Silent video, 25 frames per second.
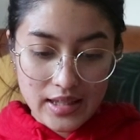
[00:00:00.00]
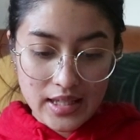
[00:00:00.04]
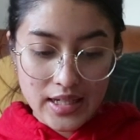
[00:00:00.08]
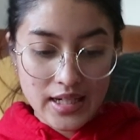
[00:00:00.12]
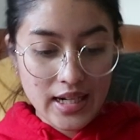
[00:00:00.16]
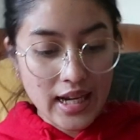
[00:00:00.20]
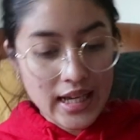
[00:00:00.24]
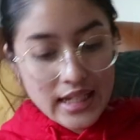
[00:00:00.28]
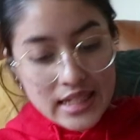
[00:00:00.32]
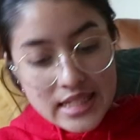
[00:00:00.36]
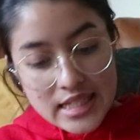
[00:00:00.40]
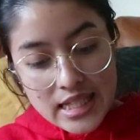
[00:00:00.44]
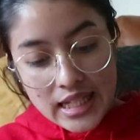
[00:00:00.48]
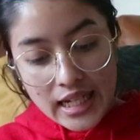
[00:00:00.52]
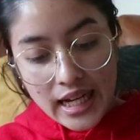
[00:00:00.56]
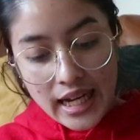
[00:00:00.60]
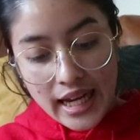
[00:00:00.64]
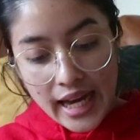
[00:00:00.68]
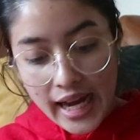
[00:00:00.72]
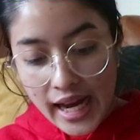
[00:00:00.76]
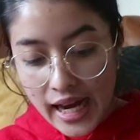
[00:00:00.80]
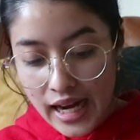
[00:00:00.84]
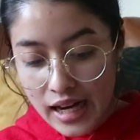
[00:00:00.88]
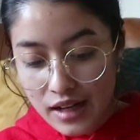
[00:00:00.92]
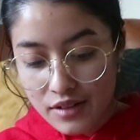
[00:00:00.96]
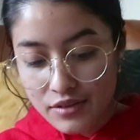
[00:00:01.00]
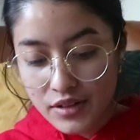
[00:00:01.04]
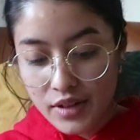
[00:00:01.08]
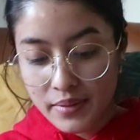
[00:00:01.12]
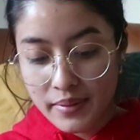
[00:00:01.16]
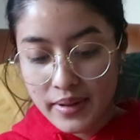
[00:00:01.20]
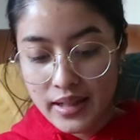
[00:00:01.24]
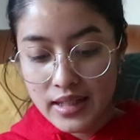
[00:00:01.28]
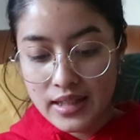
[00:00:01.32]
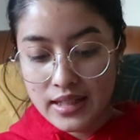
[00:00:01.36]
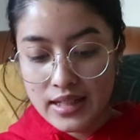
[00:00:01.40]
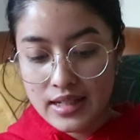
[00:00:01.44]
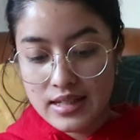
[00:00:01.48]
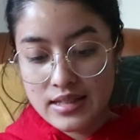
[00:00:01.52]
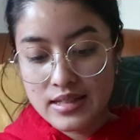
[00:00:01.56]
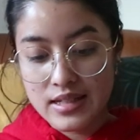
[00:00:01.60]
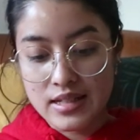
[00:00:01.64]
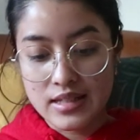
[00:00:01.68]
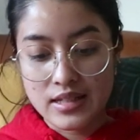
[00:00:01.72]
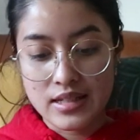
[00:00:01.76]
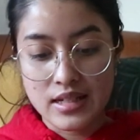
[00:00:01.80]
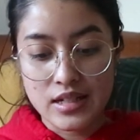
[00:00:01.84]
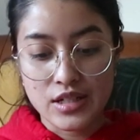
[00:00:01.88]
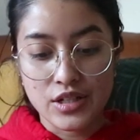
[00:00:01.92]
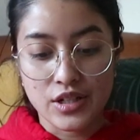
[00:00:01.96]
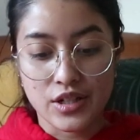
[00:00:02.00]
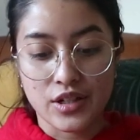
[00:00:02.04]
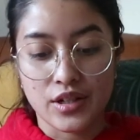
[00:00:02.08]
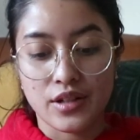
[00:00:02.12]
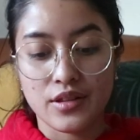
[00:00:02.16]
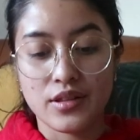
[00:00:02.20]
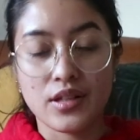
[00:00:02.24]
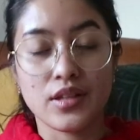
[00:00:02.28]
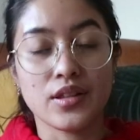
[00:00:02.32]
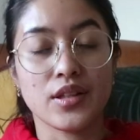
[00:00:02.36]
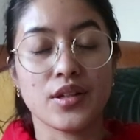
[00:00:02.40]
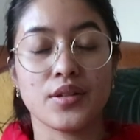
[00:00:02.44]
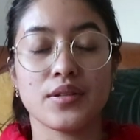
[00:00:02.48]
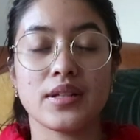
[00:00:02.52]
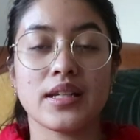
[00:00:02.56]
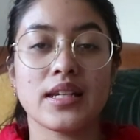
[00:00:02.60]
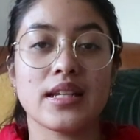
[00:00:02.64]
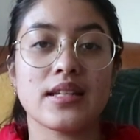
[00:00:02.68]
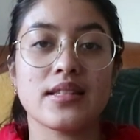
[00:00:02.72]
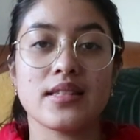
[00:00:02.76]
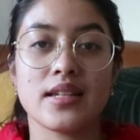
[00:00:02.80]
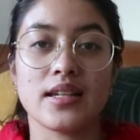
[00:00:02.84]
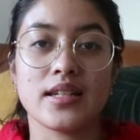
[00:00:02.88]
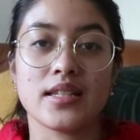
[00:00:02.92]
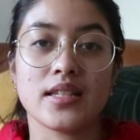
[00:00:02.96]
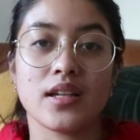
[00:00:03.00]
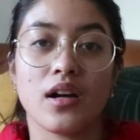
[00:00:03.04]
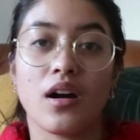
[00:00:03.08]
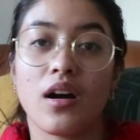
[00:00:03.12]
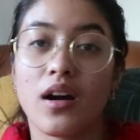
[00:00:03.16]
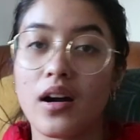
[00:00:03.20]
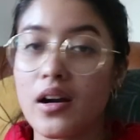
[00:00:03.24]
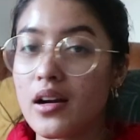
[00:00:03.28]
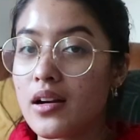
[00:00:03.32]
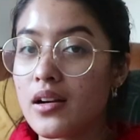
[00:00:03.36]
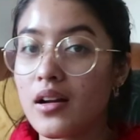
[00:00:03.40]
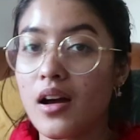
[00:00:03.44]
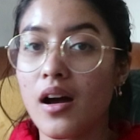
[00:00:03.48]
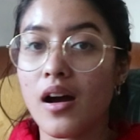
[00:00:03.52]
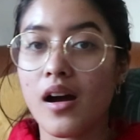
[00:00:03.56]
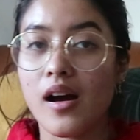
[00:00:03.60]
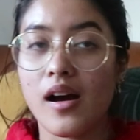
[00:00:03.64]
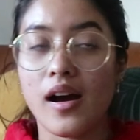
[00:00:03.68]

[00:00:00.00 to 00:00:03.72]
The next thing I have on my list is to turn the loneliness into art.